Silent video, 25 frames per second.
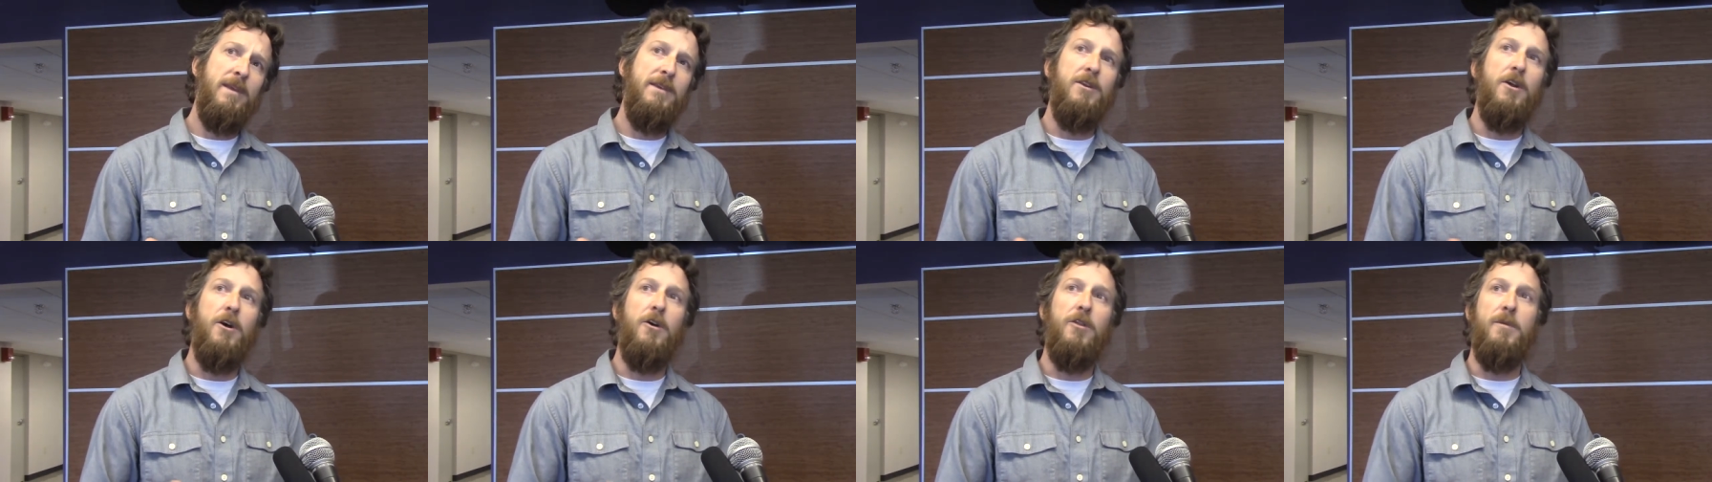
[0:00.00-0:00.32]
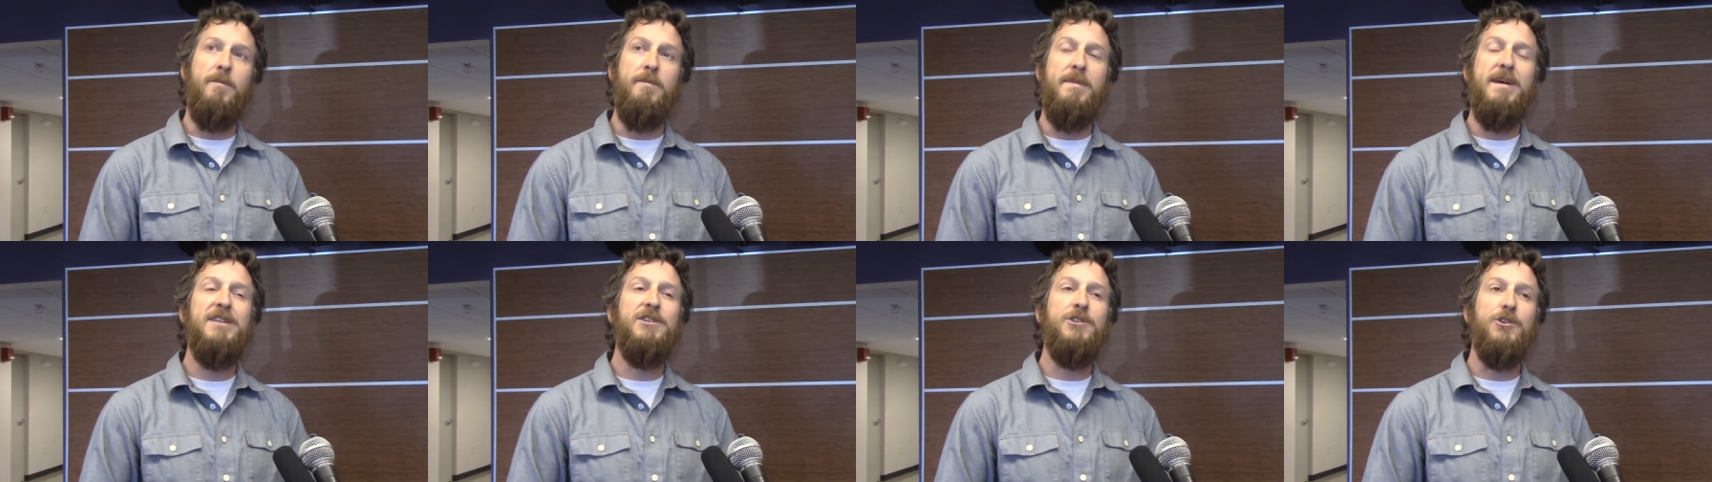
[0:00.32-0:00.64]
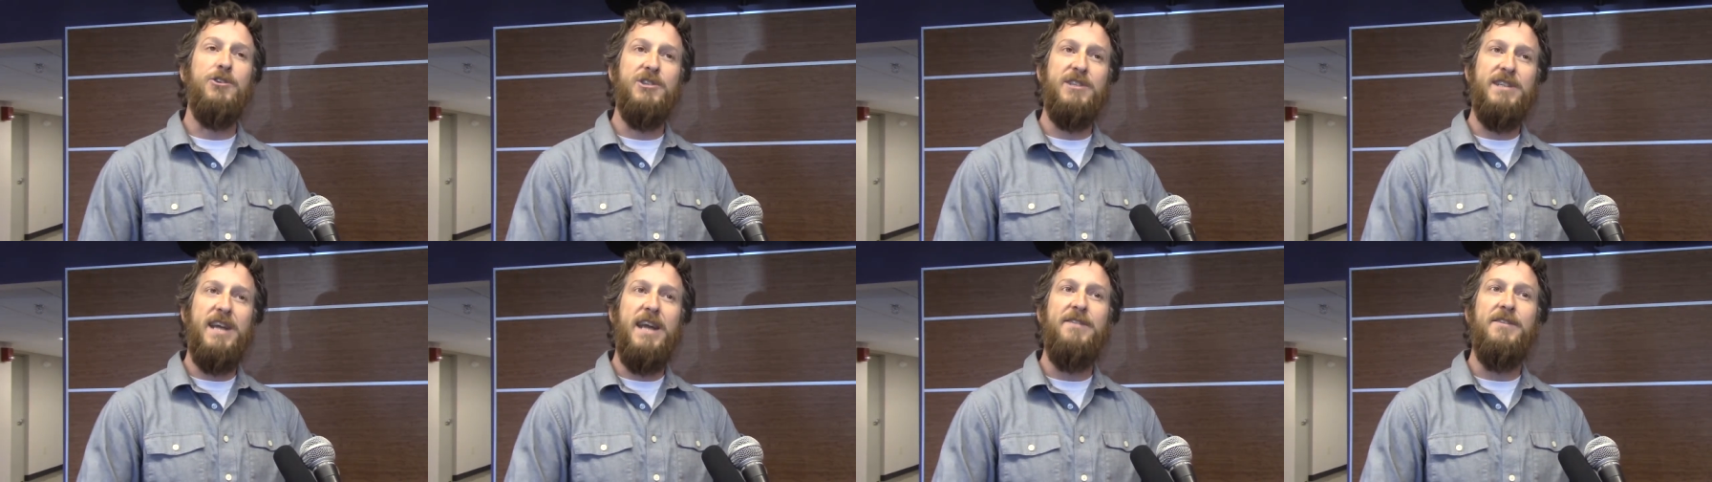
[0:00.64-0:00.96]
you know, the
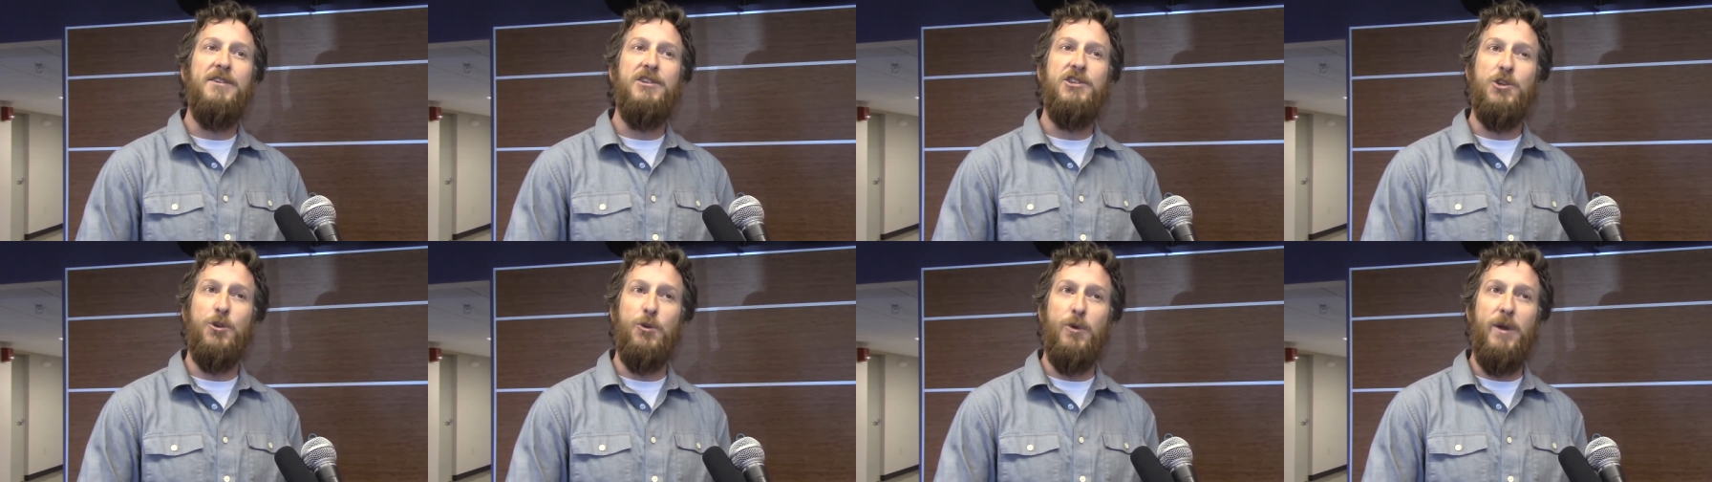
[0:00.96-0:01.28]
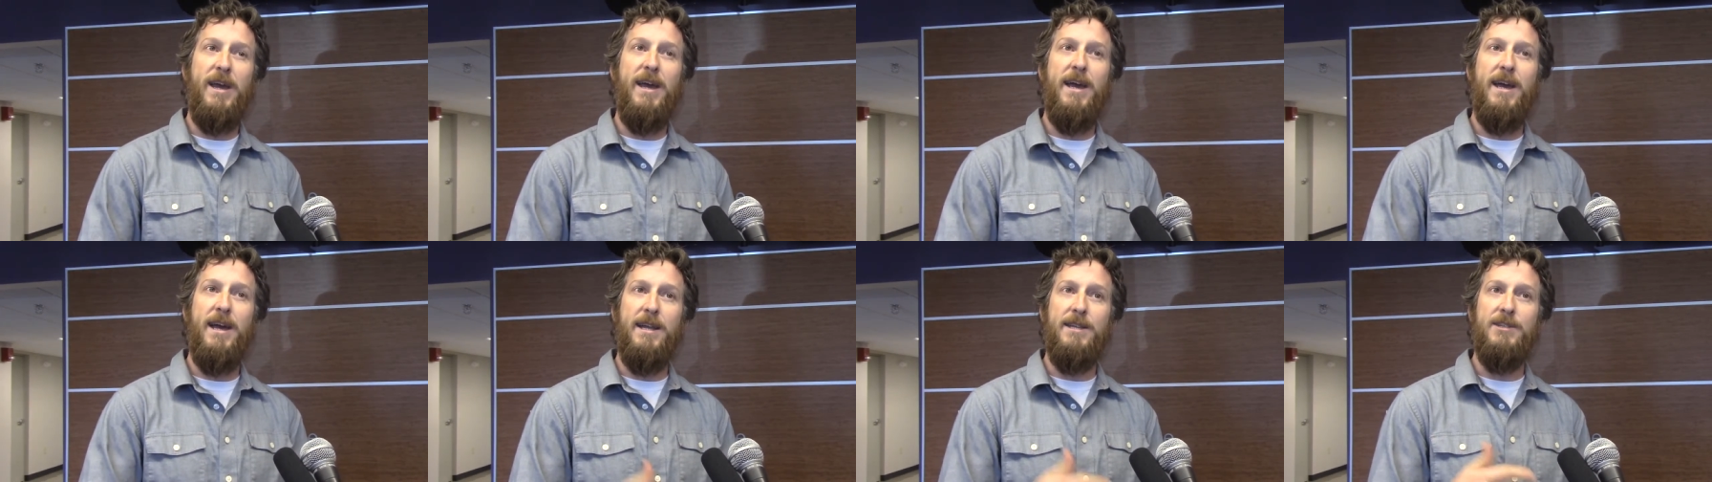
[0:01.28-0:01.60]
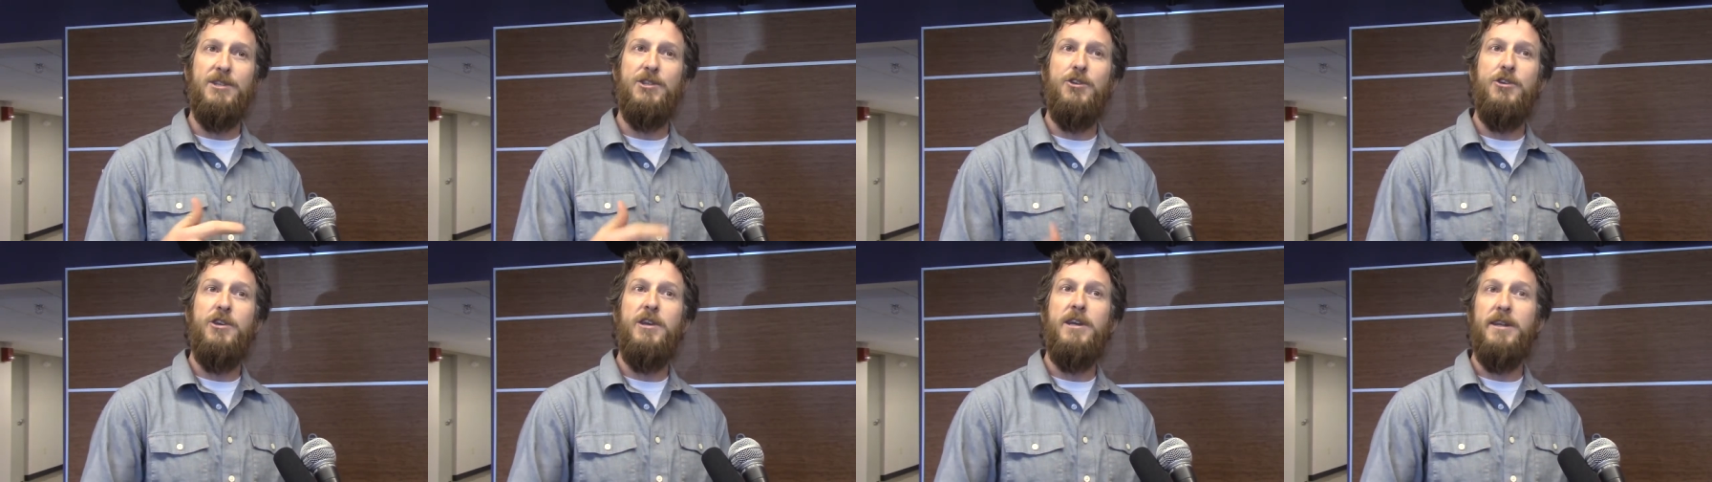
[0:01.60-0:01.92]
mental state that you're
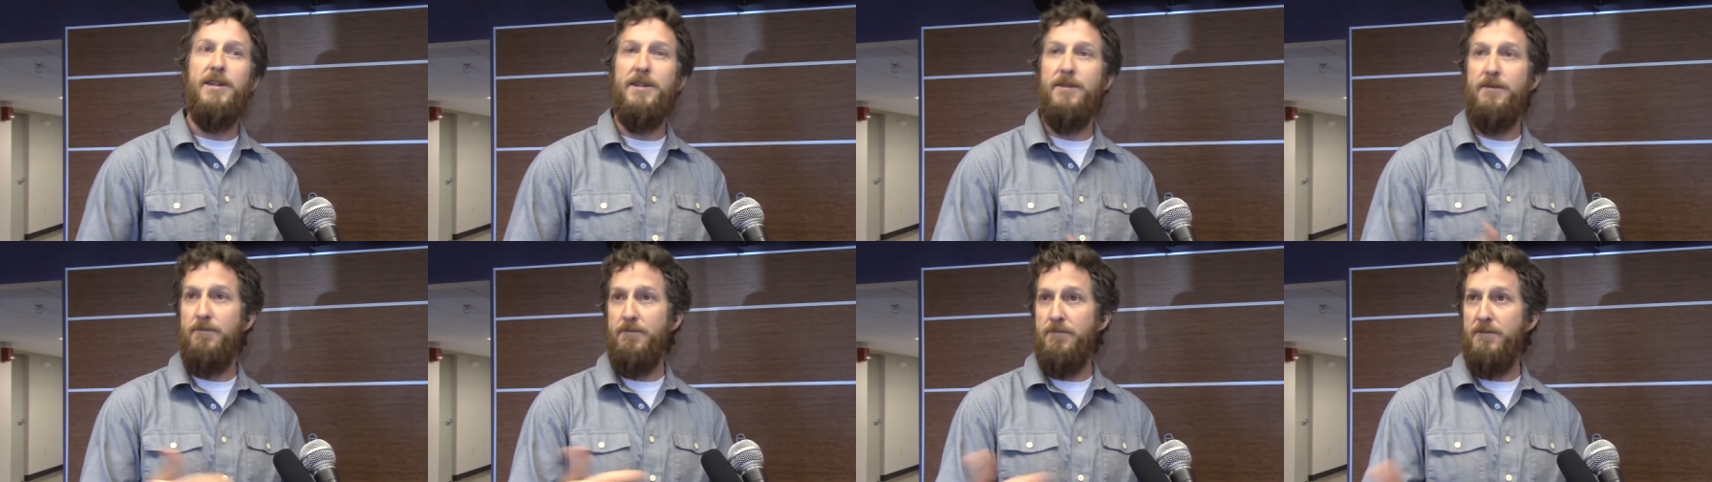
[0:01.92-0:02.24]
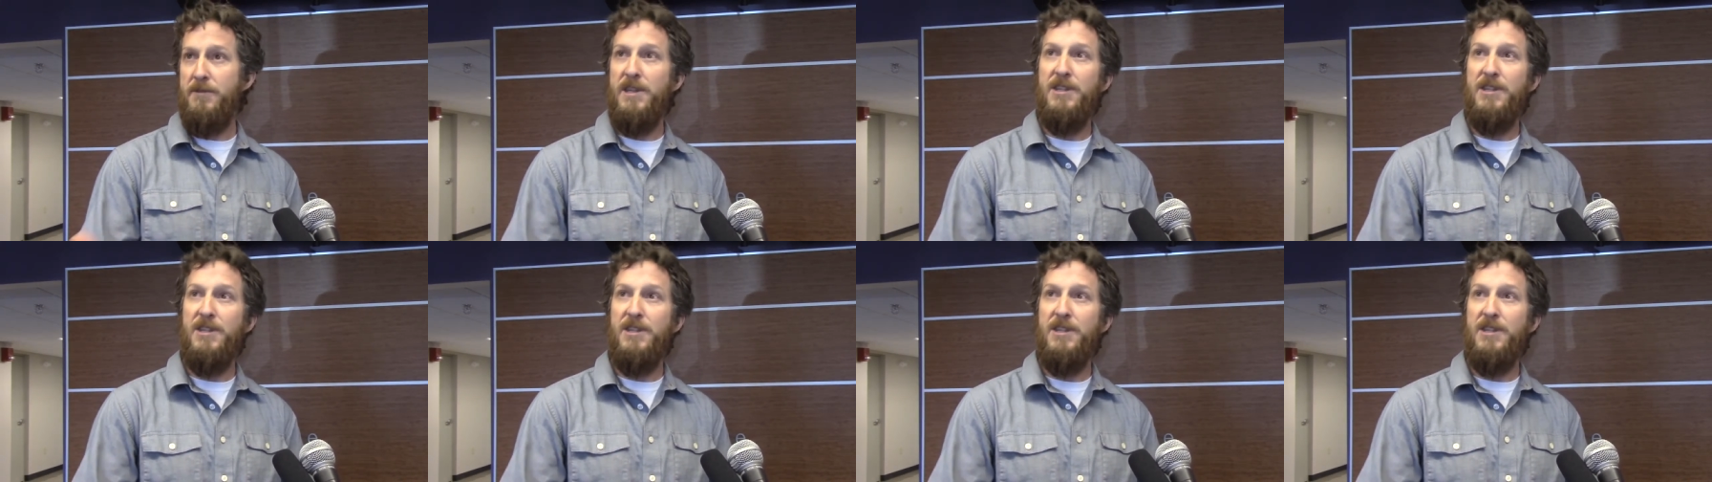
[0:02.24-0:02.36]
in so you could